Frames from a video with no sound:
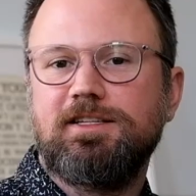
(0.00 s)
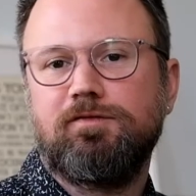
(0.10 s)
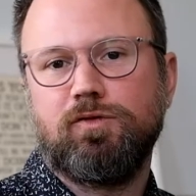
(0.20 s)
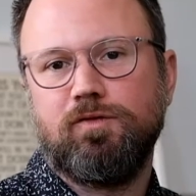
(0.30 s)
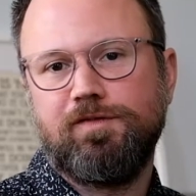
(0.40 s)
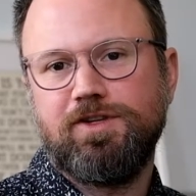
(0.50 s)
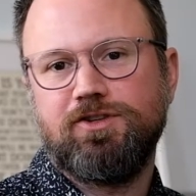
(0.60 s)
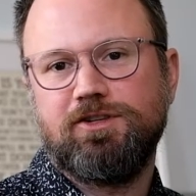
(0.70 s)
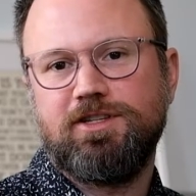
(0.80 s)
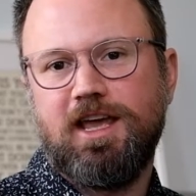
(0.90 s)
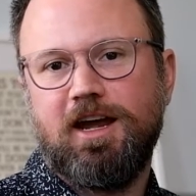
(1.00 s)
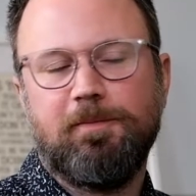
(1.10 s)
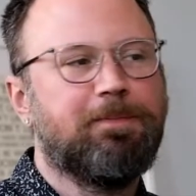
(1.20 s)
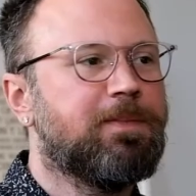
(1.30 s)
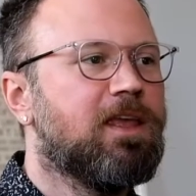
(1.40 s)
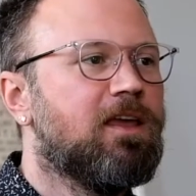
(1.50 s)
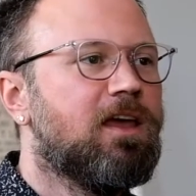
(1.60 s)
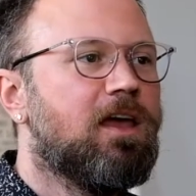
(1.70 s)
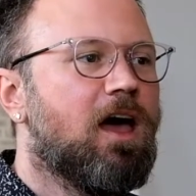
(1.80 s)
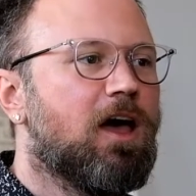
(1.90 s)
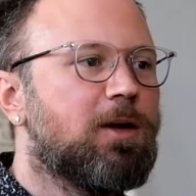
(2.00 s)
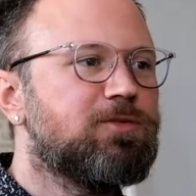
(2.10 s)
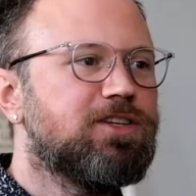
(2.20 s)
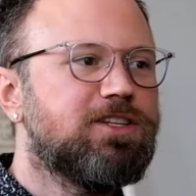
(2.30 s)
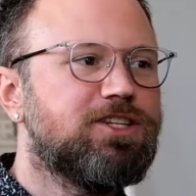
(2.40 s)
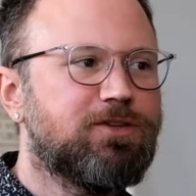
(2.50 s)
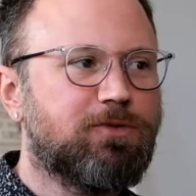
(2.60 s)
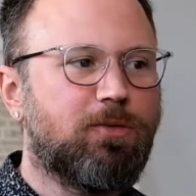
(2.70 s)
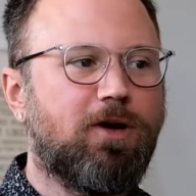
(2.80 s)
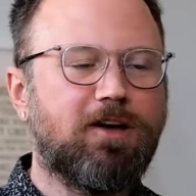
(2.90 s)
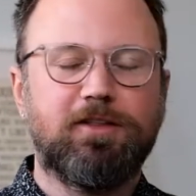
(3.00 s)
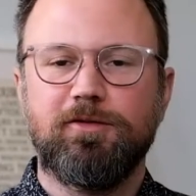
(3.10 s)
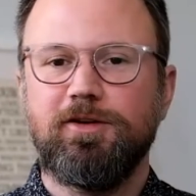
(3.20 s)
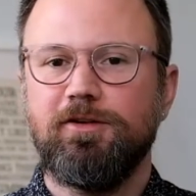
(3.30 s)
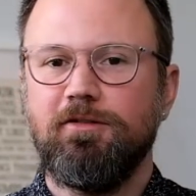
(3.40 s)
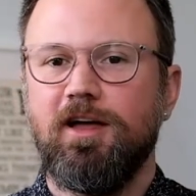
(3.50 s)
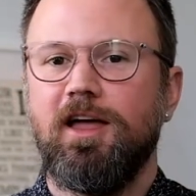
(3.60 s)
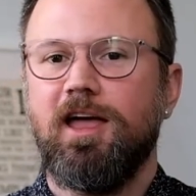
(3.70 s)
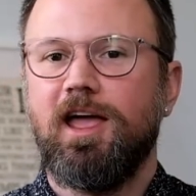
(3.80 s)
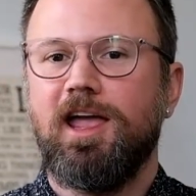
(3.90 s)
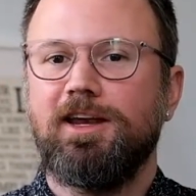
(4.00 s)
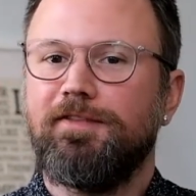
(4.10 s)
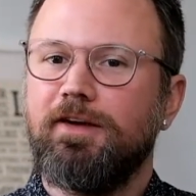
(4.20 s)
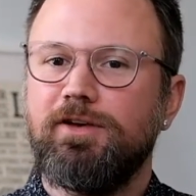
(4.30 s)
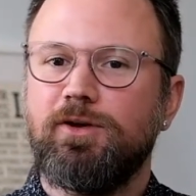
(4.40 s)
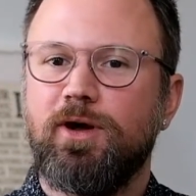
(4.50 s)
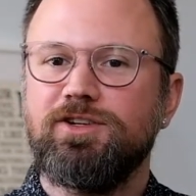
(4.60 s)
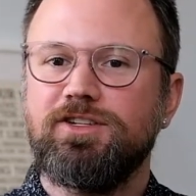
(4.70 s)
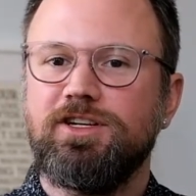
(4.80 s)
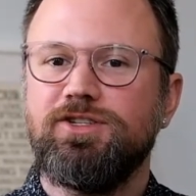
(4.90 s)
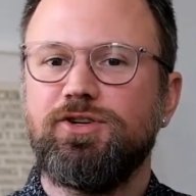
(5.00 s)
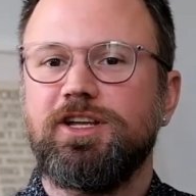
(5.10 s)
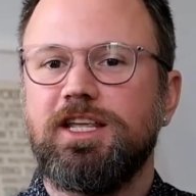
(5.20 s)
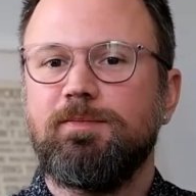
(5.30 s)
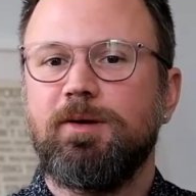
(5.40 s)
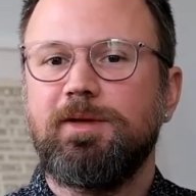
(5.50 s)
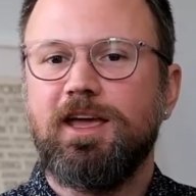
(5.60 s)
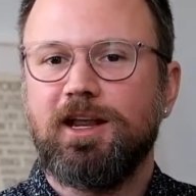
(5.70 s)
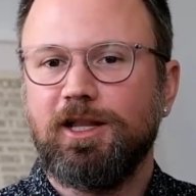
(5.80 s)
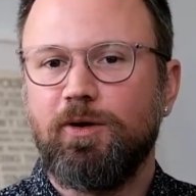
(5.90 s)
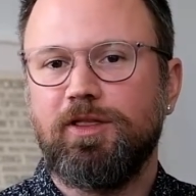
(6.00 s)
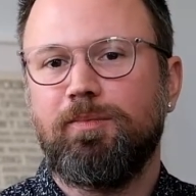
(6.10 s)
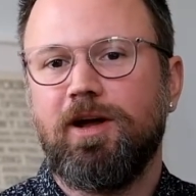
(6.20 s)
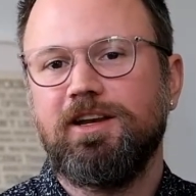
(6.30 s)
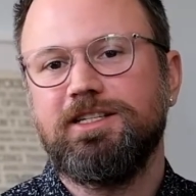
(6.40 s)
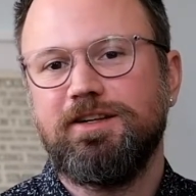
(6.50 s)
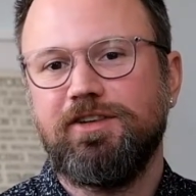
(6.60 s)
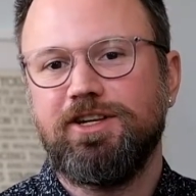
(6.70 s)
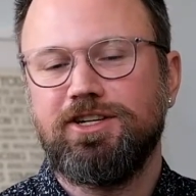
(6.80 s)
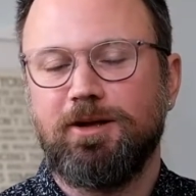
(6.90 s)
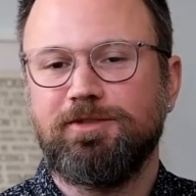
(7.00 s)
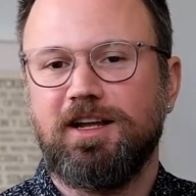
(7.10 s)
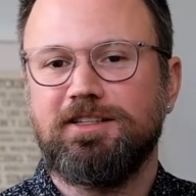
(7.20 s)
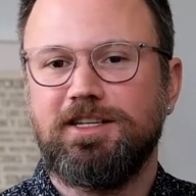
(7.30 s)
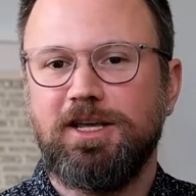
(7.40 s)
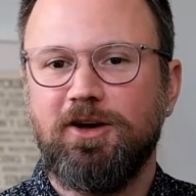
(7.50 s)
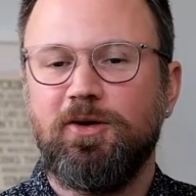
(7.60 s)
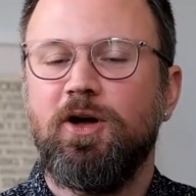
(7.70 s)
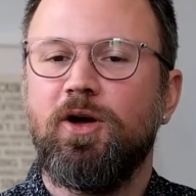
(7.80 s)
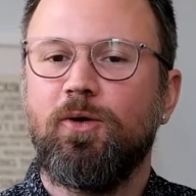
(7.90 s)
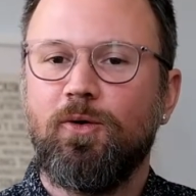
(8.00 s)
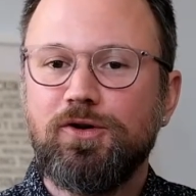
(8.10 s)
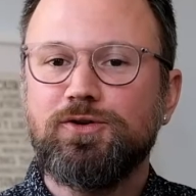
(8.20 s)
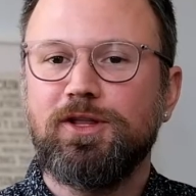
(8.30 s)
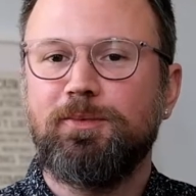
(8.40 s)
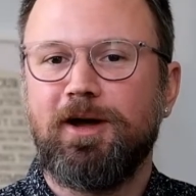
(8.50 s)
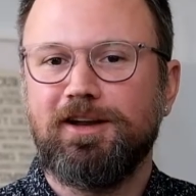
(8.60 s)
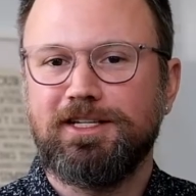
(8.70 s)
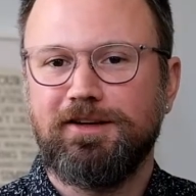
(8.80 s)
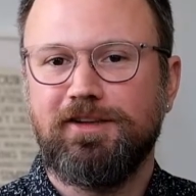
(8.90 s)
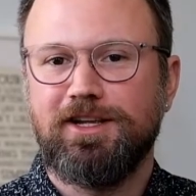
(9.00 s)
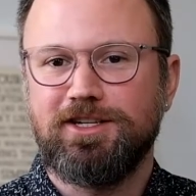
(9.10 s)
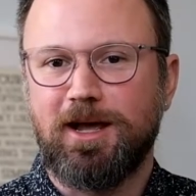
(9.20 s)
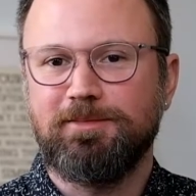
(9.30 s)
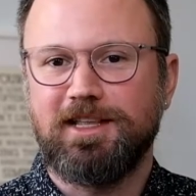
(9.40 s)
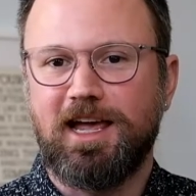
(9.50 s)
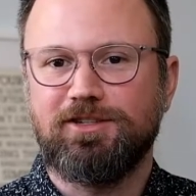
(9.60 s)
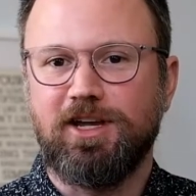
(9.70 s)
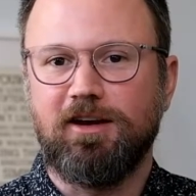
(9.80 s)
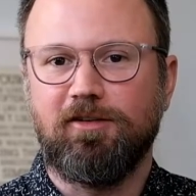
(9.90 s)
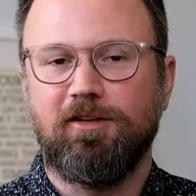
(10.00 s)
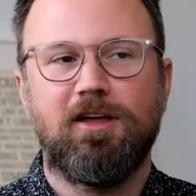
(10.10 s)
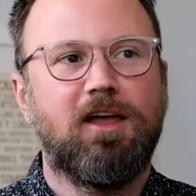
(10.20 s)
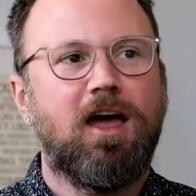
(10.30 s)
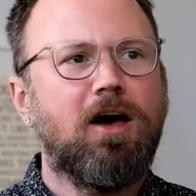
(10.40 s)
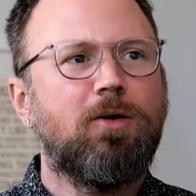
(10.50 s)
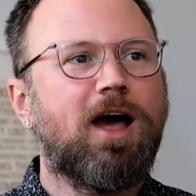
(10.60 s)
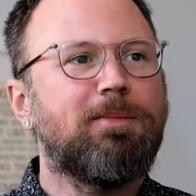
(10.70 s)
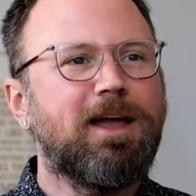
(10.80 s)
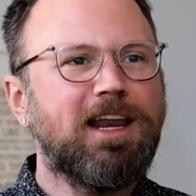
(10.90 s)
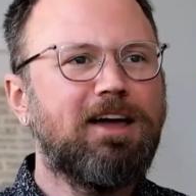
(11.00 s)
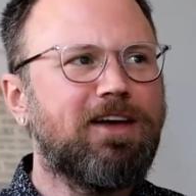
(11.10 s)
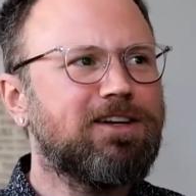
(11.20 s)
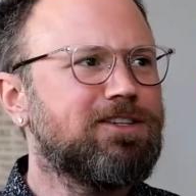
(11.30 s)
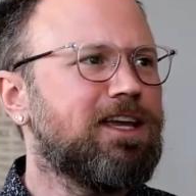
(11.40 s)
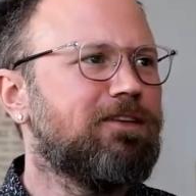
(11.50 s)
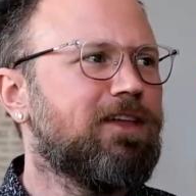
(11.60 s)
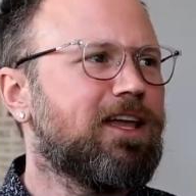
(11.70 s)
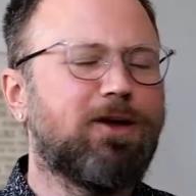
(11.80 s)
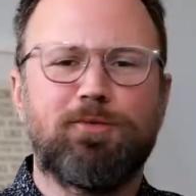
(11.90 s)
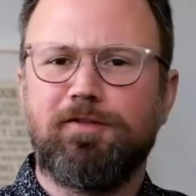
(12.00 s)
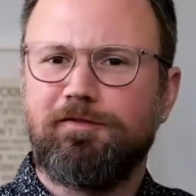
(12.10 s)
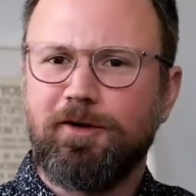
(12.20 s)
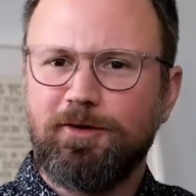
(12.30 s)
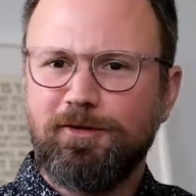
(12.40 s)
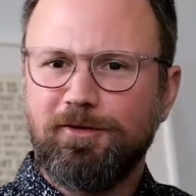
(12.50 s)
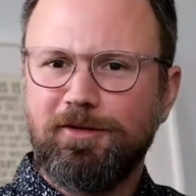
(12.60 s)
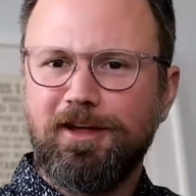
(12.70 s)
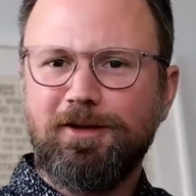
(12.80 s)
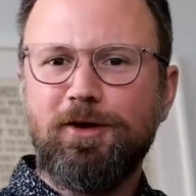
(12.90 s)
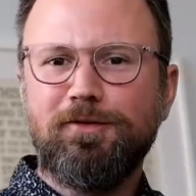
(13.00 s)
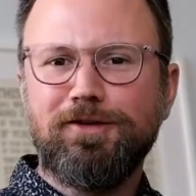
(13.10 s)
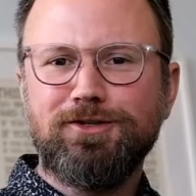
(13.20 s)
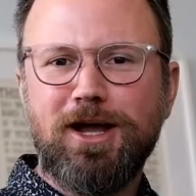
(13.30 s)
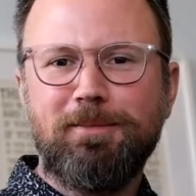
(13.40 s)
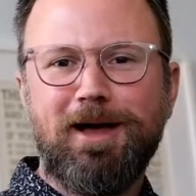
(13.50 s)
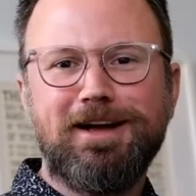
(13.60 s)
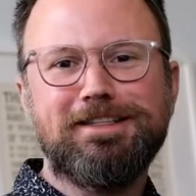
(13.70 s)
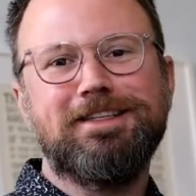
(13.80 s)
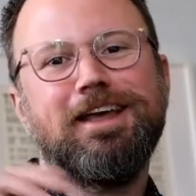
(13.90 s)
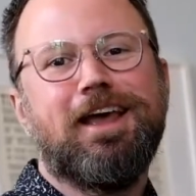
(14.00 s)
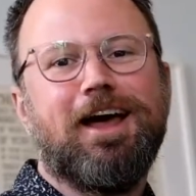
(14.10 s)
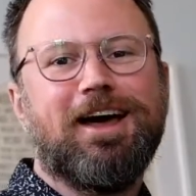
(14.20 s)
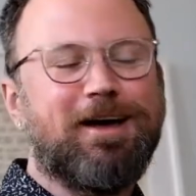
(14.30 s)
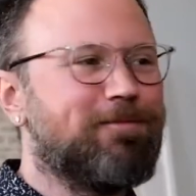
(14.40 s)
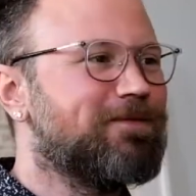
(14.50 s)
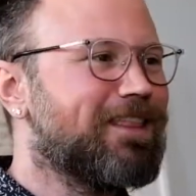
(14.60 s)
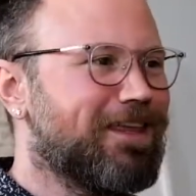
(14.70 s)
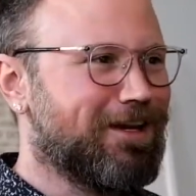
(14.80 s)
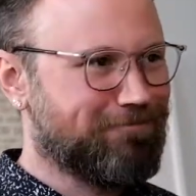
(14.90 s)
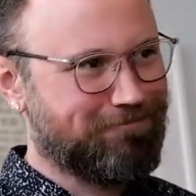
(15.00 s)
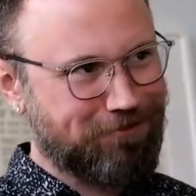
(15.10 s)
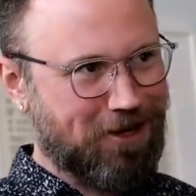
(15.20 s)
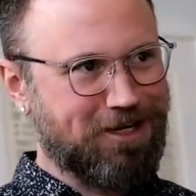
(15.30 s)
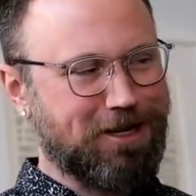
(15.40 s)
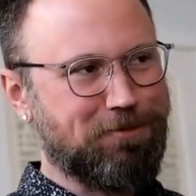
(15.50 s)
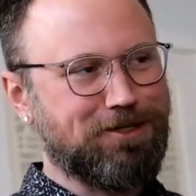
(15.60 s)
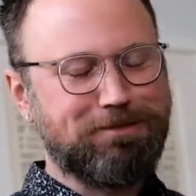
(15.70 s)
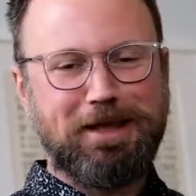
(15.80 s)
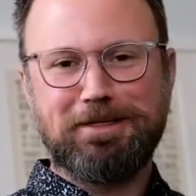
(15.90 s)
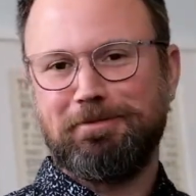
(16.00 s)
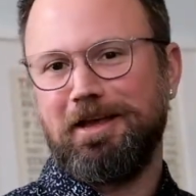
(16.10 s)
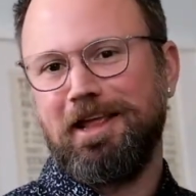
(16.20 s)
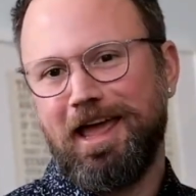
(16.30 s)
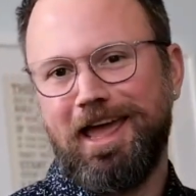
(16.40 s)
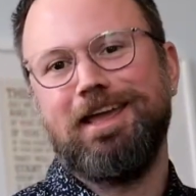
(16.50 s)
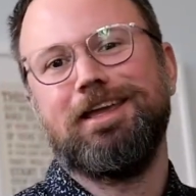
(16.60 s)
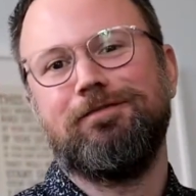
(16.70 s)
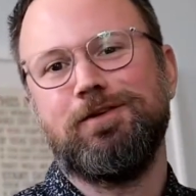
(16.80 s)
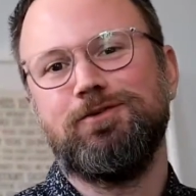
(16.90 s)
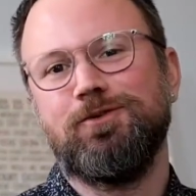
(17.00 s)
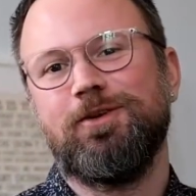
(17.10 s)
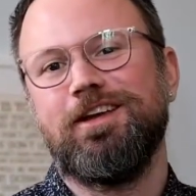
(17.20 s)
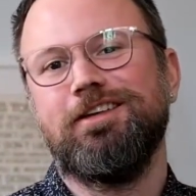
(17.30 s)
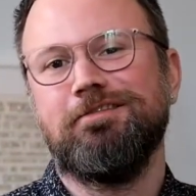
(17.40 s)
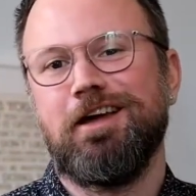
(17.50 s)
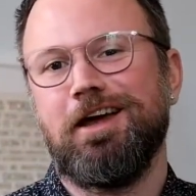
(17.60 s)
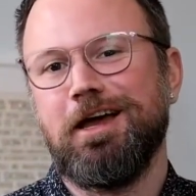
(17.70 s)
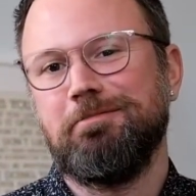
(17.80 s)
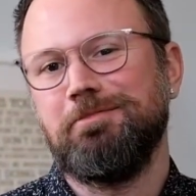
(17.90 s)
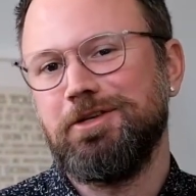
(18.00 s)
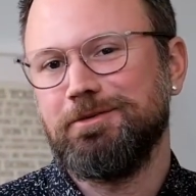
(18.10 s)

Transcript: of cool features there. Just a general walkthrough, and if you have any questions, you can email me at hello@theproductivityshop.co or join the Productivity Shop Slack channel. Oh, I might actually have like a referral code for Dropbox. Not that I'm trying to get more space, but hey, if you join, use